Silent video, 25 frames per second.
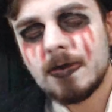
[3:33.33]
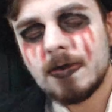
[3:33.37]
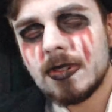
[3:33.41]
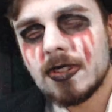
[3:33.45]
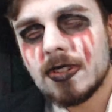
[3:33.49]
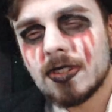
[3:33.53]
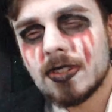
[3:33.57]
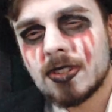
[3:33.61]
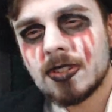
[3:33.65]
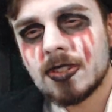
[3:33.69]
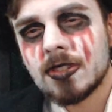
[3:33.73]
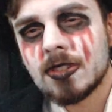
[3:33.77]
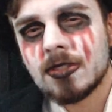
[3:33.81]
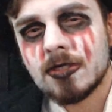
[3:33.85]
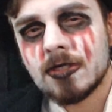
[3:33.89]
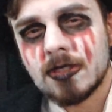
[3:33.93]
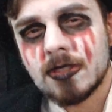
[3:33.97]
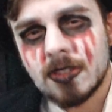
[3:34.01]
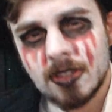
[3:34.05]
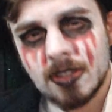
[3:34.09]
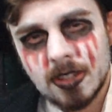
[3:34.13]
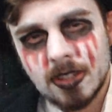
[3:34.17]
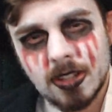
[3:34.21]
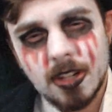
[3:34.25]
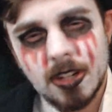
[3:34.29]
person
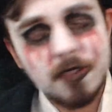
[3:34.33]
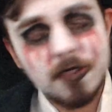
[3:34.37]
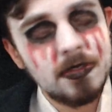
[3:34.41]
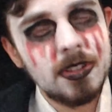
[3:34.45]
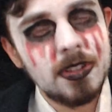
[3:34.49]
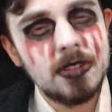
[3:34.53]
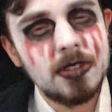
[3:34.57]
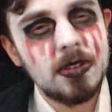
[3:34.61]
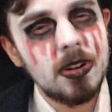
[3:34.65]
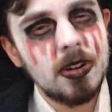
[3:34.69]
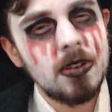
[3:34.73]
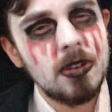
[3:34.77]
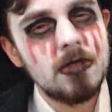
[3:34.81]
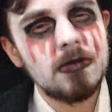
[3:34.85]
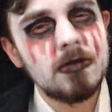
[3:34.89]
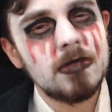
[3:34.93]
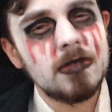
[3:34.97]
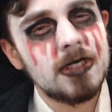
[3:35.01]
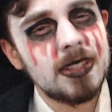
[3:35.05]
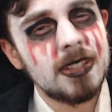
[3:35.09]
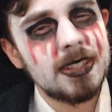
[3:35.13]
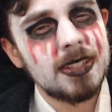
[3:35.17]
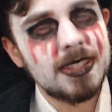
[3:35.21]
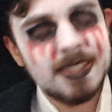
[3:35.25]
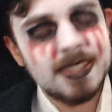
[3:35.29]
of their
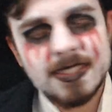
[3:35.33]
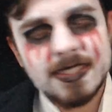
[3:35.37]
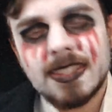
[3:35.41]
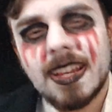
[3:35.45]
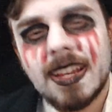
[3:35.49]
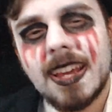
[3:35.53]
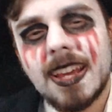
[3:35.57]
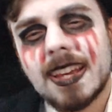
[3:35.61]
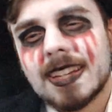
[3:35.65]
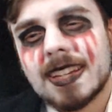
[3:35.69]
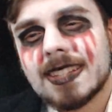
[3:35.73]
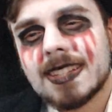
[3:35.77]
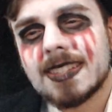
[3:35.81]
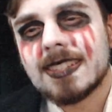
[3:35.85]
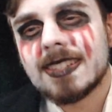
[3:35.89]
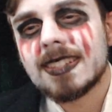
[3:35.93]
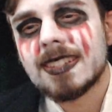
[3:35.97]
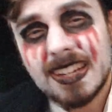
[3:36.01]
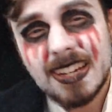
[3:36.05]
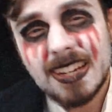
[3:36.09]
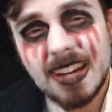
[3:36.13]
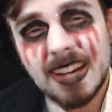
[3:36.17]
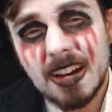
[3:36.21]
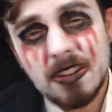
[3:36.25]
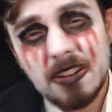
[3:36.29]
own sex,
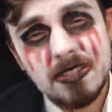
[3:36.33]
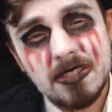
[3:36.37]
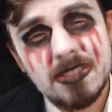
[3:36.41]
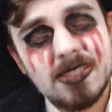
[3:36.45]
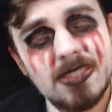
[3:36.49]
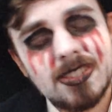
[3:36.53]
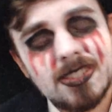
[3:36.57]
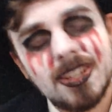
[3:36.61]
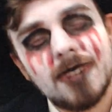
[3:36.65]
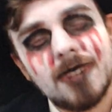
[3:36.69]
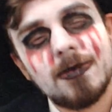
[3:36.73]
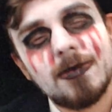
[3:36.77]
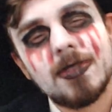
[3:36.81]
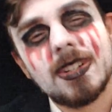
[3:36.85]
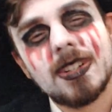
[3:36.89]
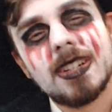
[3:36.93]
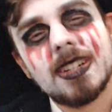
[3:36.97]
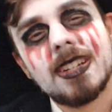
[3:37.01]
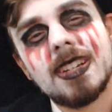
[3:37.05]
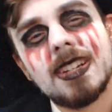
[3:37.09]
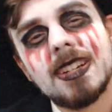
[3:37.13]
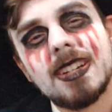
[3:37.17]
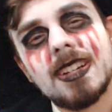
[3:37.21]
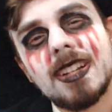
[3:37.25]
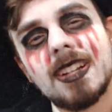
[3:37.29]
how could
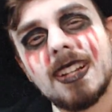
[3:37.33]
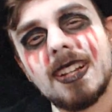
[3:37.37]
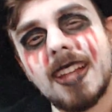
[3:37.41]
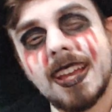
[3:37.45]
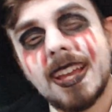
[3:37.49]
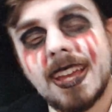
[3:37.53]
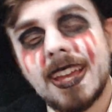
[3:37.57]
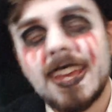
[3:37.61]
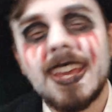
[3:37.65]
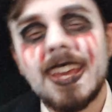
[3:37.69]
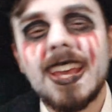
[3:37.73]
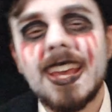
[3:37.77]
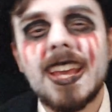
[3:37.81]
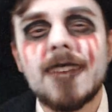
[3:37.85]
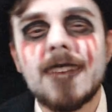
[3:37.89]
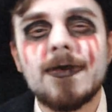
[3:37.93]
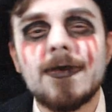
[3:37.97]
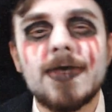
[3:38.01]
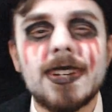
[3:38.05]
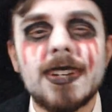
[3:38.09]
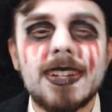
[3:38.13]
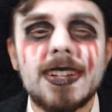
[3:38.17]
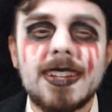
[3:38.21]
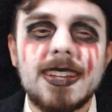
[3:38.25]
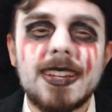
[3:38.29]
someone like
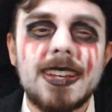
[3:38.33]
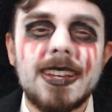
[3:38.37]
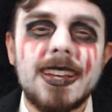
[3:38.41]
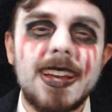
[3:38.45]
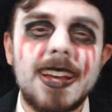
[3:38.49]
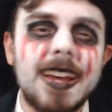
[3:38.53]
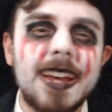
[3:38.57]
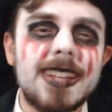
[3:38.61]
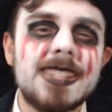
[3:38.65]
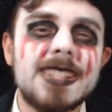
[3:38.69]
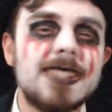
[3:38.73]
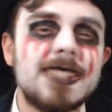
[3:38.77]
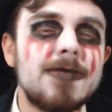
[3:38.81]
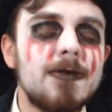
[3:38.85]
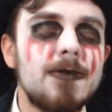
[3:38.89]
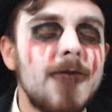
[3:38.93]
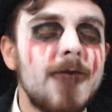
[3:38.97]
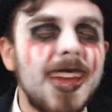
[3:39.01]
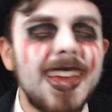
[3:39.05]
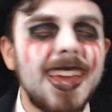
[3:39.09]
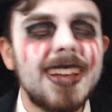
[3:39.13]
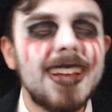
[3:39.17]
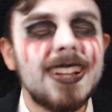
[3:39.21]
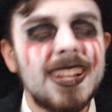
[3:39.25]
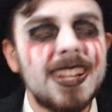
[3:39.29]
him, as
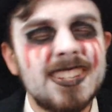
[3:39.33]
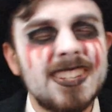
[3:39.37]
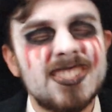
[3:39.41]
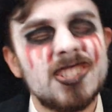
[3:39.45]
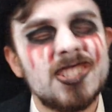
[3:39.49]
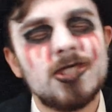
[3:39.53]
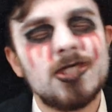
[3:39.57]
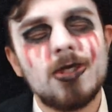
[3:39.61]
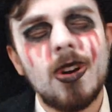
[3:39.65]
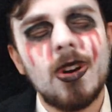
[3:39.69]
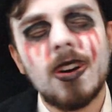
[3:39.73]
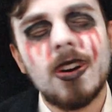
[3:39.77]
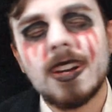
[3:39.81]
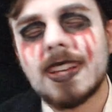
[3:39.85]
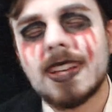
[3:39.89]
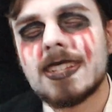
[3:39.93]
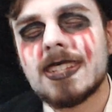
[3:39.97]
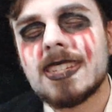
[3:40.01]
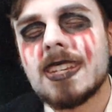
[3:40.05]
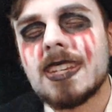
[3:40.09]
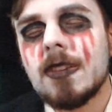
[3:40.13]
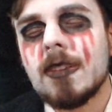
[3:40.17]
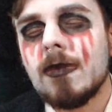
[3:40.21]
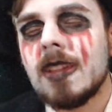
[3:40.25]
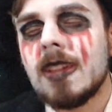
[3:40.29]
male and strong
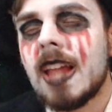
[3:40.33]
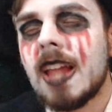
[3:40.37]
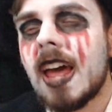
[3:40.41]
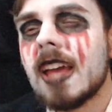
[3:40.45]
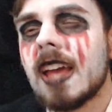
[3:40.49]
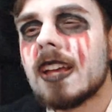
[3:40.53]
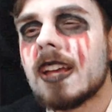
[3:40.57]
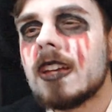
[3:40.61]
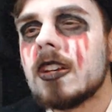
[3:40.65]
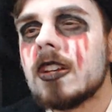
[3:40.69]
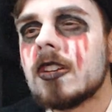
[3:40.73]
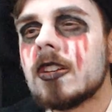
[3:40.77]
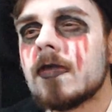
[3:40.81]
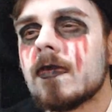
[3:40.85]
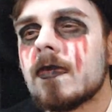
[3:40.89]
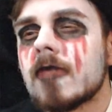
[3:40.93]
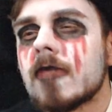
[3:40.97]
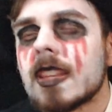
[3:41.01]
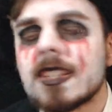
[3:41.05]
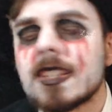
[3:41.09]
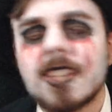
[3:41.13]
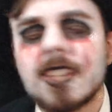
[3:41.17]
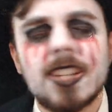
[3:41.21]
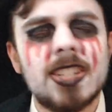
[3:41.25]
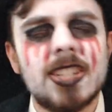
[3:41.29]
as him, like
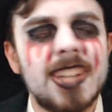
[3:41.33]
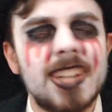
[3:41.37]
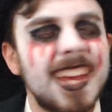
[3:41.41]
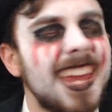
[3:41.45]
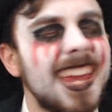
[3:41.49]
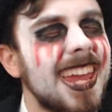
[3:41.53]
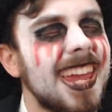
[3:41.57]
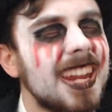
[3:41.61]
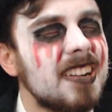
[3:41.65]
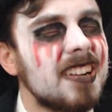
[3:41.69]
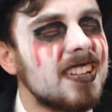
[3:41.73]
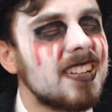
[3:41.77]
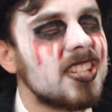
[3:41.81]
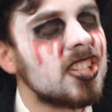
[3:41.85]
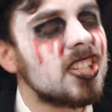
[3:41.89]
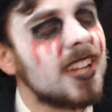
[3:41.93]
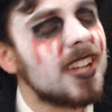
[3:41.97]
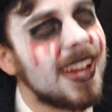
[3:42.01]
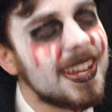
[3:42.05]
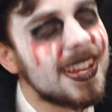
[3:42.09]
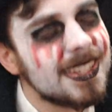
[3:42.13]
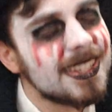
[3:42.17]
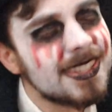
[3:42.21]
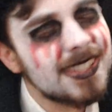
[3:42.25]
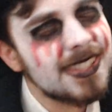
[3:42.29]
such hairy
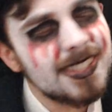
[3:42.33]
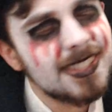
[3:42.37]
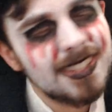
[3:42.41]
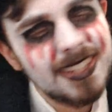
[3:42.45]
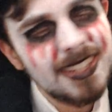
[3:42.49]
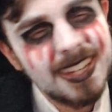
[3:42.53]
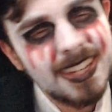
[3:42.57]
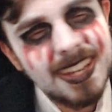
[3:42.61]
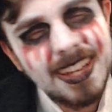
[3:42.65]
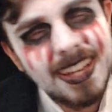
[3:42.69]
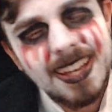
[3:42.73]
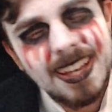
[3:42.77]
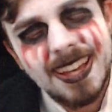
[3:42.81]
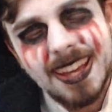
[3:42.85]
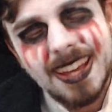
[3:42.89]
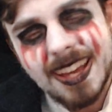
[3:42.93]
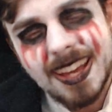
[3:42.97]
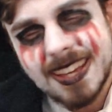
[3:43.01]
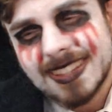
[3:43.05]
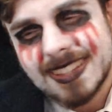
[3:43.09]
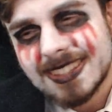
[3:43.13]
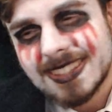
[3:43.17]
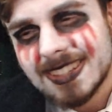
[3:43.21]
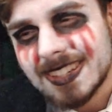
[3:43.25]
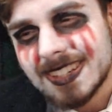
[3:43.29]
chests
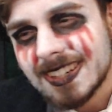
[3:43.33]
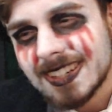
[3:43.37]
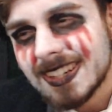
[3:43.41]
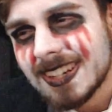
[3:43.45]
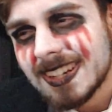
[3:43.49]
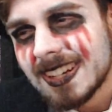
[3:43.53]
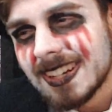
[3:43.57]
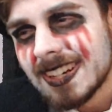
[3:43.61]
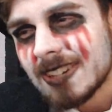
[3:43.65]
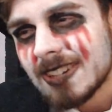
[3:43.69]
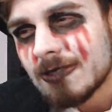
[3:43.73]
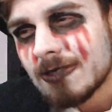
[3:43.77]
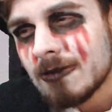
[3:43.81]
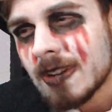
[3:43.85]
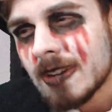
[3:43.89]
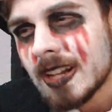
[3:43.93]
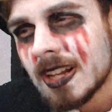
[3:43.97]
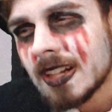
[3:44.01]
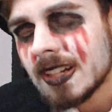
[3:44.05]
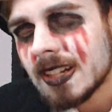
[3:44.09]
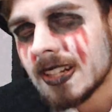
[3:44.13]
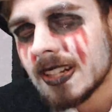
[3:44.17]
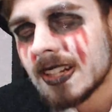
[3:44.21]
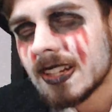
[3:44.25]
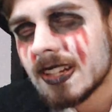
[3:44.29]
and
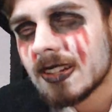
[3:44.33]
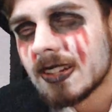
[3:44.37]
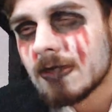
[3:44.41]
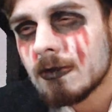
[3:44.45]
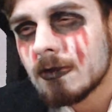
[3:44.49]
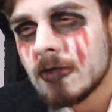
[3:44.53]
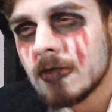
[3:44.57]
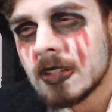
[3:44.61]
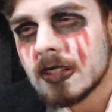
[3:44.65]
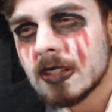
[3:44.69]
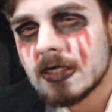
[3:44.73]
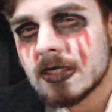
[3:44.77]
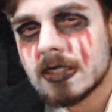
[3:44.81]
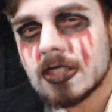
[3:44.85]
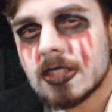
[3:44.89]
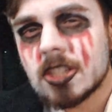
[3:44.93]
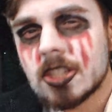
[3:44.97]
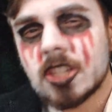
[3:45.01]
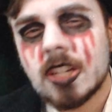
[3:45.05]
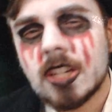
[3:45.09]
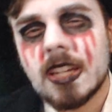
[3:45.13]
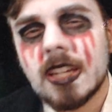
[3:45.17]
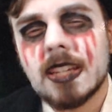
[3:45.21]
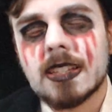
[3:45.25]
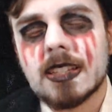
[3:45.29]
well-built
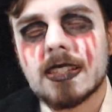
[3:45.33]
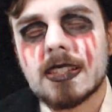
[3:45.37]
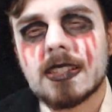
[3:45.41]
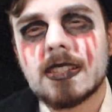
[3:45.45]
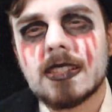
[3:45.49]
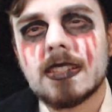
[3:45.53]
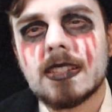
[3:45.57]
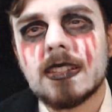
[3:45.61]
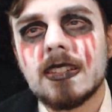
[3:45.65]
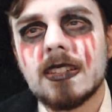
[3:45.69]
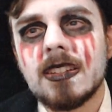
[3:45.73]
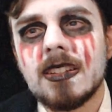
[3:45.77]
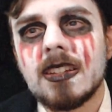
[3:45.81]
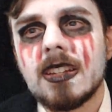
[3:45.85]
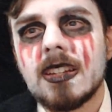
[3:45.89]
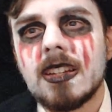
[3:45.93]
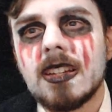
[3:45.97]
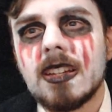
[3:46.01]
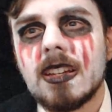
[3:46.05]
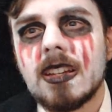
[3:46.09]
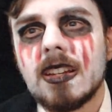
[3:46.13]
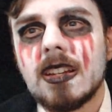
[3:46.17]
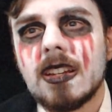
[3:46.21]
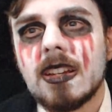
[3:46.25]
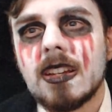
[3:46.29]
chins
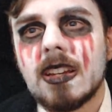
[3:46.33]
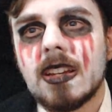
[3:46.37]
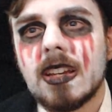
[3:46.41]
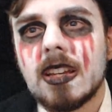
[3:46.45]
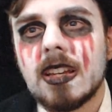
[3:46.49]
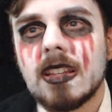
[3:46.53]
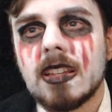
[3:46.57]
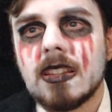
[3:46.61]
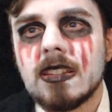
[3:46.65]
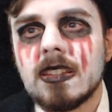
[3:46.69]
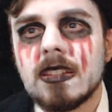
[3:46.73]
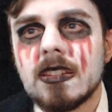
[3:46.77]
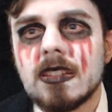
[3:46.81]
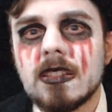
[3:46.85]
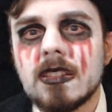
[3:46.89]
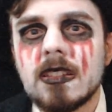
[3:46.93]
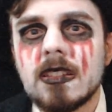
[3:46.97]
and